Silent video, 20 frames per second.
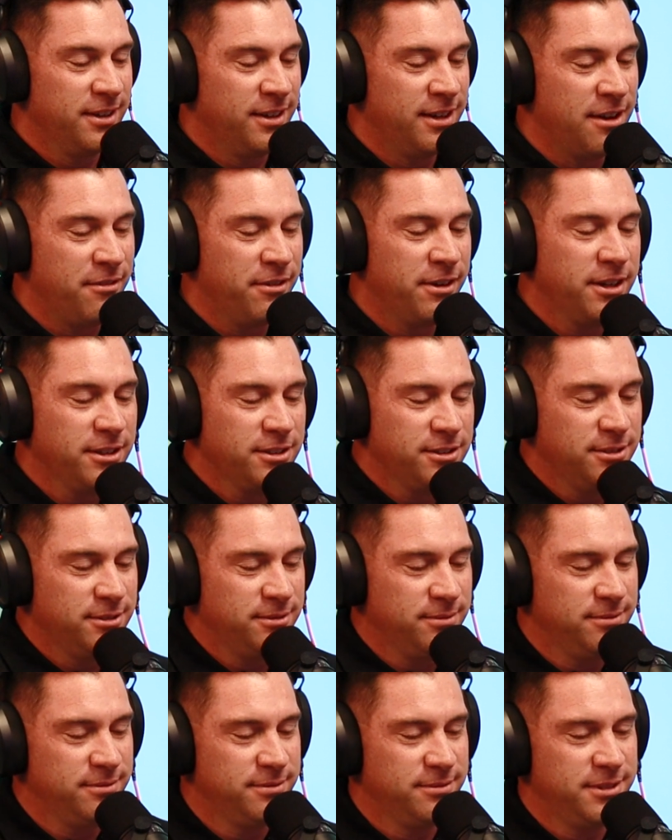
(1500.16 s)
loving it,
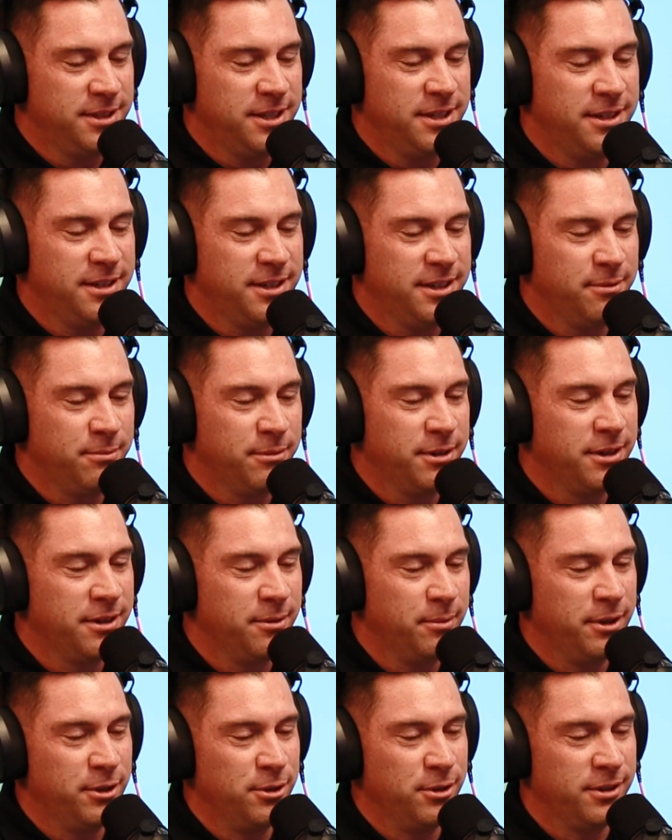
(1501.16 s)
and I'm going to
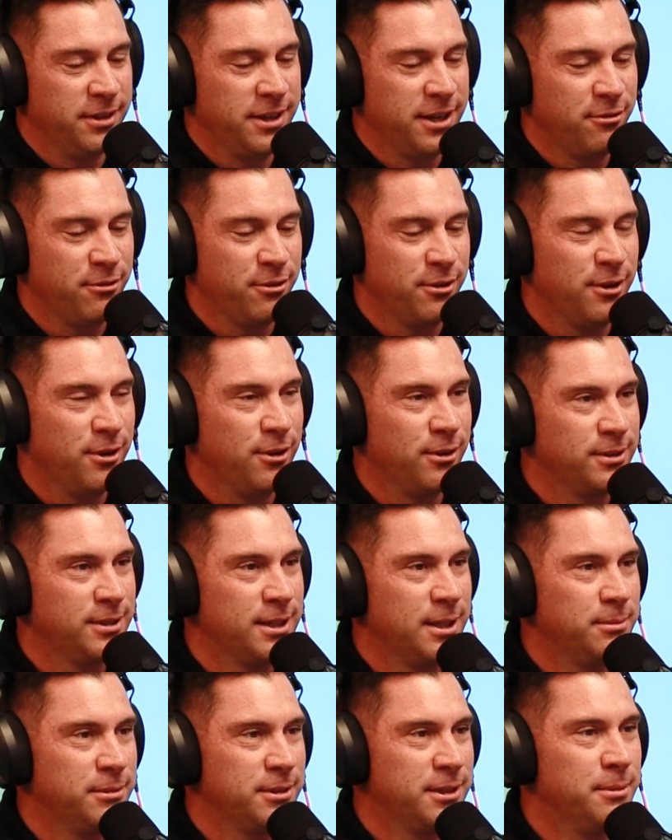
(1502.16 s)
be doing that for a long
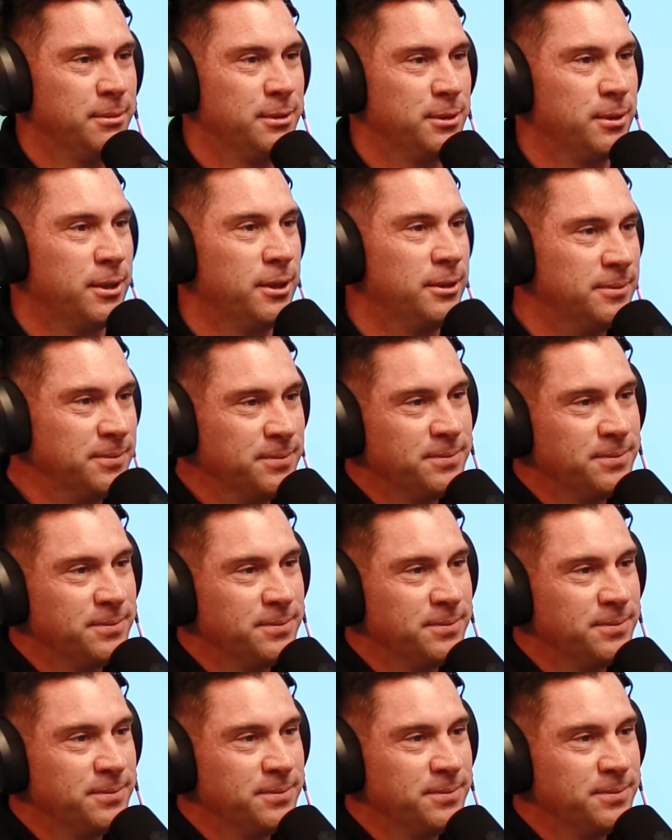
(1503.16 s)
time to come as well.